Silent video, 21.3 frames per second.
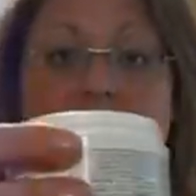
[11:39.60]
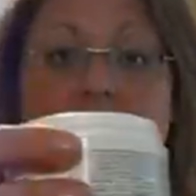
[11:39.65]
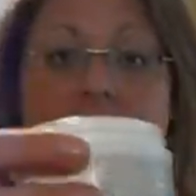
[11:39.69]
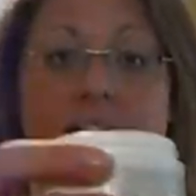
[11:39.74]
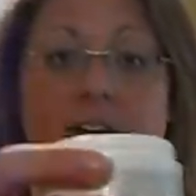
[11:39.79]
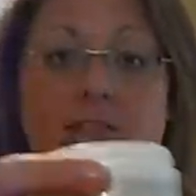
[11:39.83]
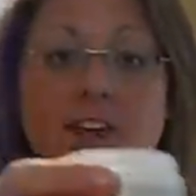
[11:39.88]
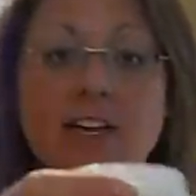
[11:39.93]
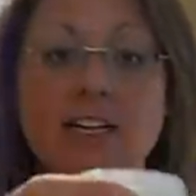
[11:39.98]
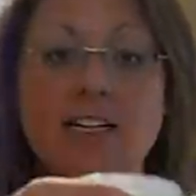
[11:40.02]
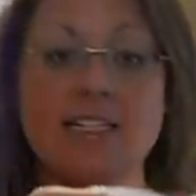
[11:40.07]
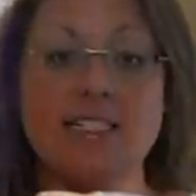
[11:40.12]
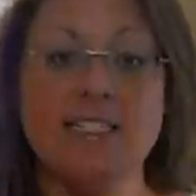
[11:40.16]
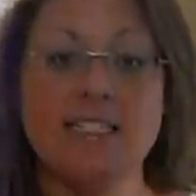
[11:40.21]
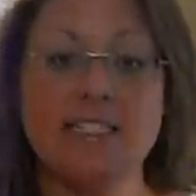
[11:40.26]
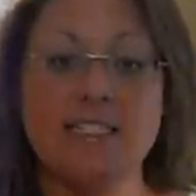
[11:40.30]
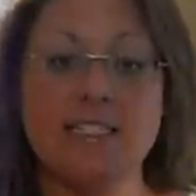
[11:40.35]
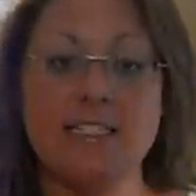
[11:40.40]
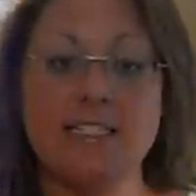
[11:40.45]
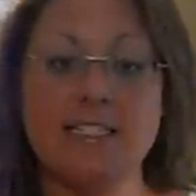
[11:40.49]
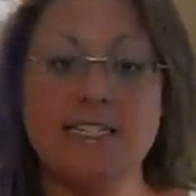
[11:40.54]
kind of the
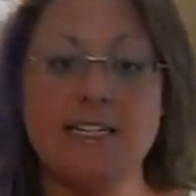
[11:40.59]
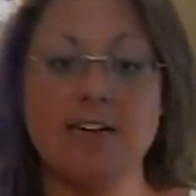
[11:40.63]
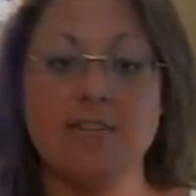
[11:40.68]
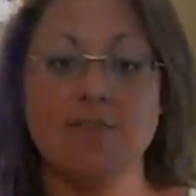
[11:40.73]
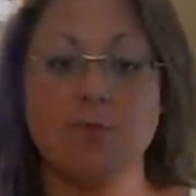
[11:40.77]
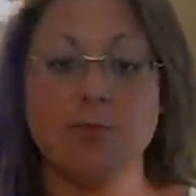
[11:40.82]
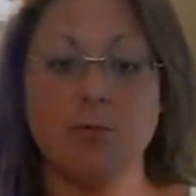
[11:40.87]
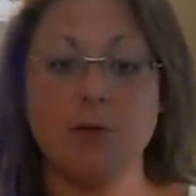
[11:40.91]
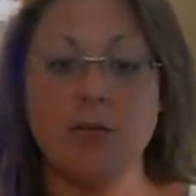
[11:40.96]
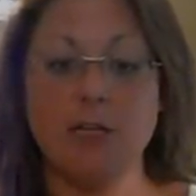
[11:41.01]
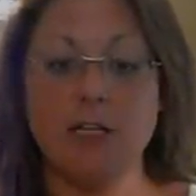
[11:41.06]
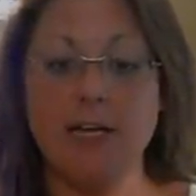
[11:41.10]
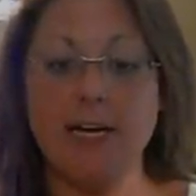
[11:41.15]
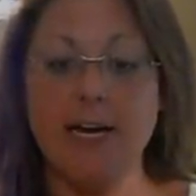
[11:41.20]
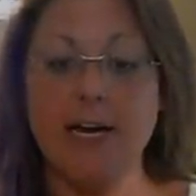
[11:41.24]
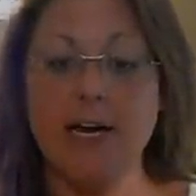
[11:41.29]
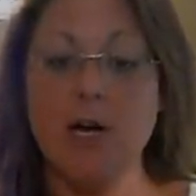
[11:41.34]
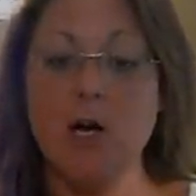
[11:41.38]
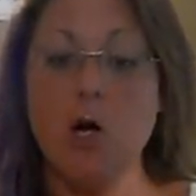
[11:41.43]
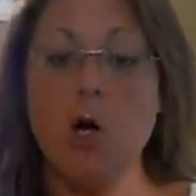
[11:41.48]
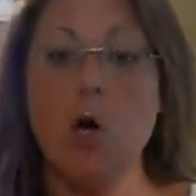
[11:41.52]
consistency of
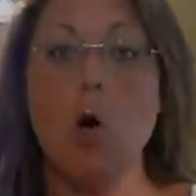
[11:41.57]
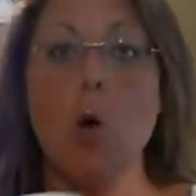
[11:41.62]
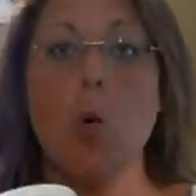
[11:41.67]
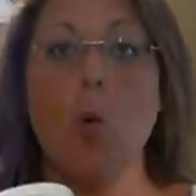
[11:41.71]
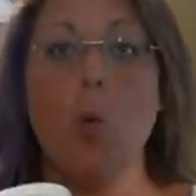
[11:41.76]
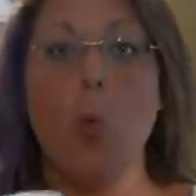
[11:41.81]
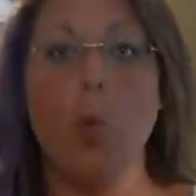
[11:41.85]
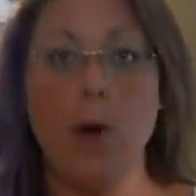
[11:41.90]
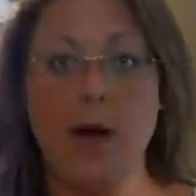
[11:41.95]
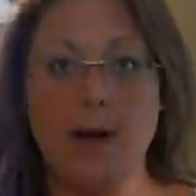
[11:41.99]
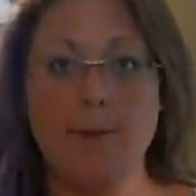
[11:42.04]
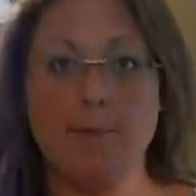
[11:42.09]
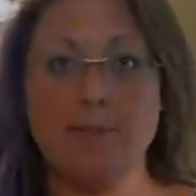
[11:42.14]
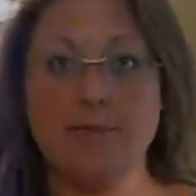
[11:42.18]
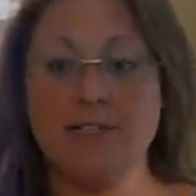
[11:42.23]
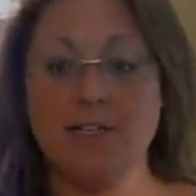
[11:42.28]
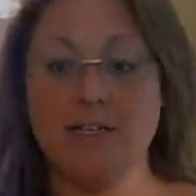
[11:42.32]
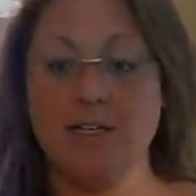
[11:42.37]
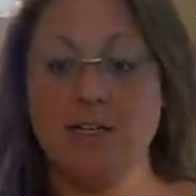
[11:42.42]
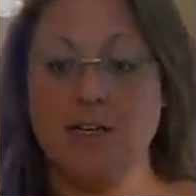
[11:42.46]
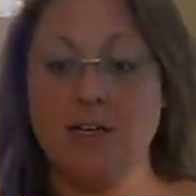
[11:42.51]
really
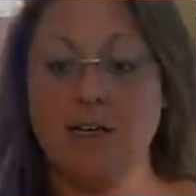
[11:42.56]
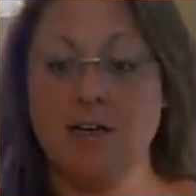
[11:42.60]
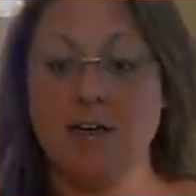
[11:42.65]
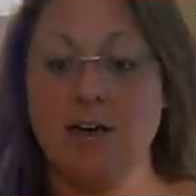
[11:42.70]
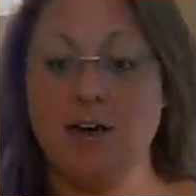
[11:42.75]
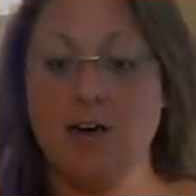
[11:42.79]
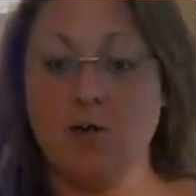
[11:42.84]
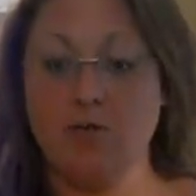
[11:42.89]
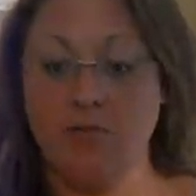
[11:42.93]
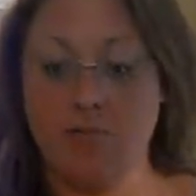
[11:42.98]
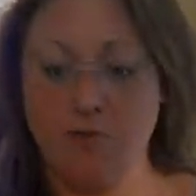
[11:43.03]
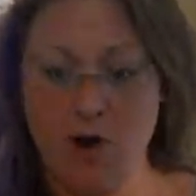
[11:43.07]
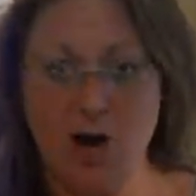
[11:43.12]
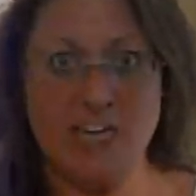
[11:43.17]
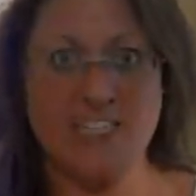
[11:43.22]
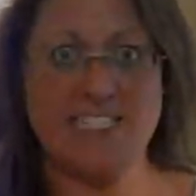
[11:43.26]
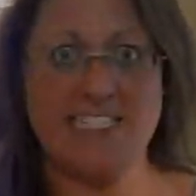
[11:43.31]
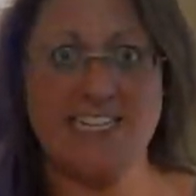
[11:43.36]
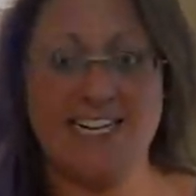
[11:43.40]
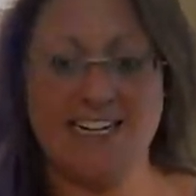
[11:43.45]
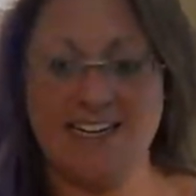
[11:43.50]
whipped
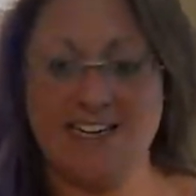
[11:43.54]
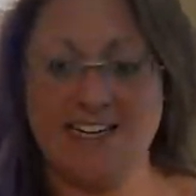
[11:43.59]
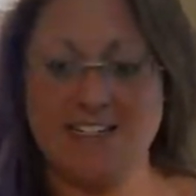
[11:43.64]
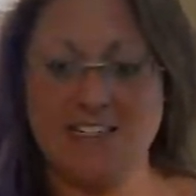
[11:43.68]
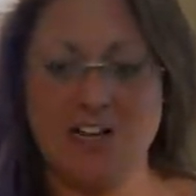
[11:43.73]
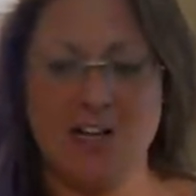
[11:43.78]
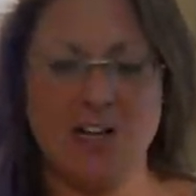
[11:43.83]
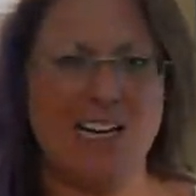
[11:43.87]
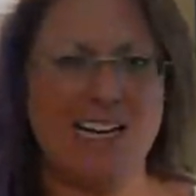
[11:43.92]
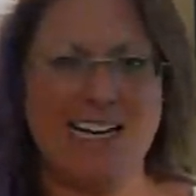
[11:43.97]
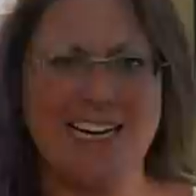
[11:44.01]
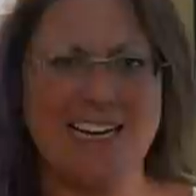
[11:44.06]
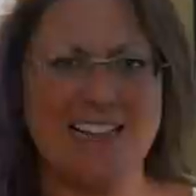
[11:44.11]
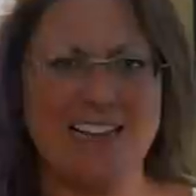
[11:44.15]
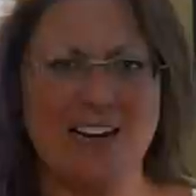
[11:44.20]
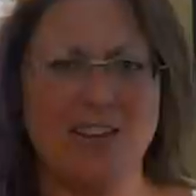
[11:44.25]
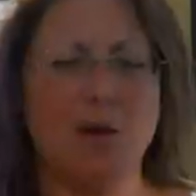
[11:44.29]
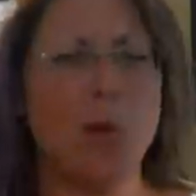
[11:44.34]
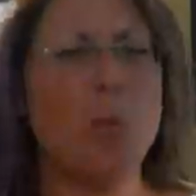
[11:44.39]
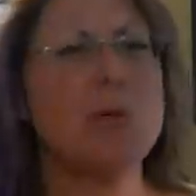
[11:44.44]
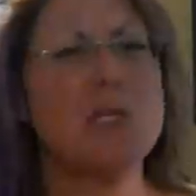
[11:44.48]
frosting is all I can
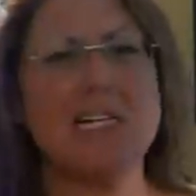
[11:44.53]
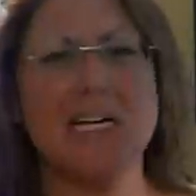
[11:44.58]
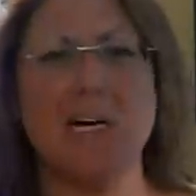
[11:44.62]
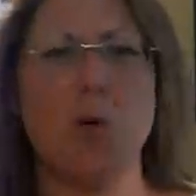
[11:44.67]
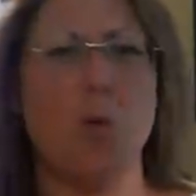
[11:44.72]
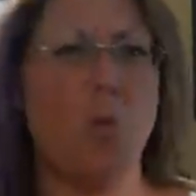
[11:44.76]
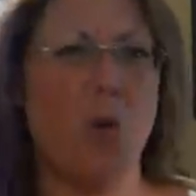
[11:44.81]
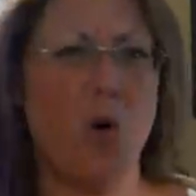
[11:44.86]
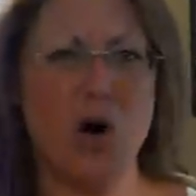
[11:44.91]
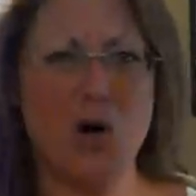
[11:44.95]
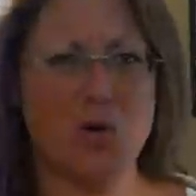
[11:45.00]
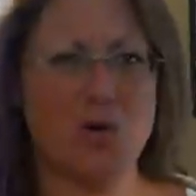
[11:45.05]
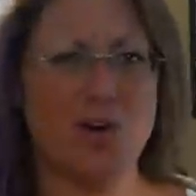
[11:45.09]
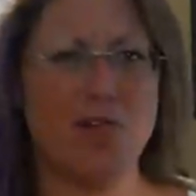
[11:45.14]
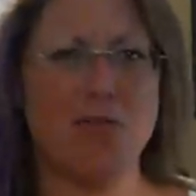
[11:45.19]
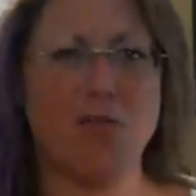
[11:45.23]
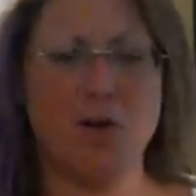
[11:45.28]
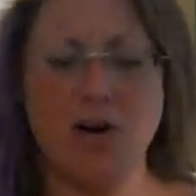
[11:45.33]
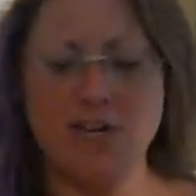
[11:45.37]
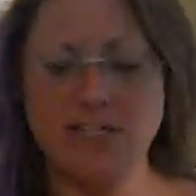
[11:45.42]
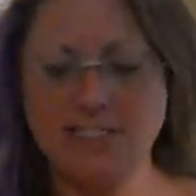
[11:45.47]
think of. Almost like a watery
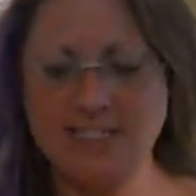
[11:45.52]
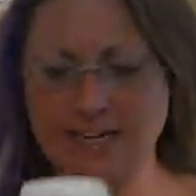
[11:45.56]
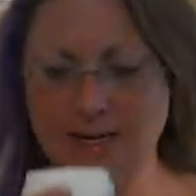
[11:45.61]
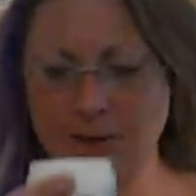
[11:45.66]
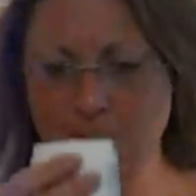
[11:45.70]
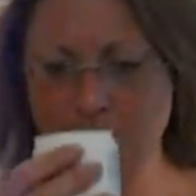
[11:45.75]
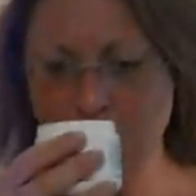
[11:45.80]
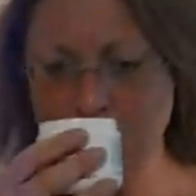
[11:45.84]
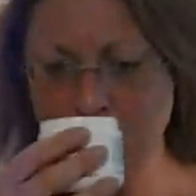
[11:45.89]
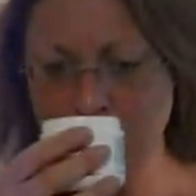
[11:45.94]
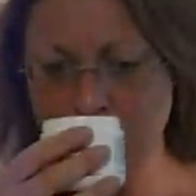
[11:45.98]
frosting.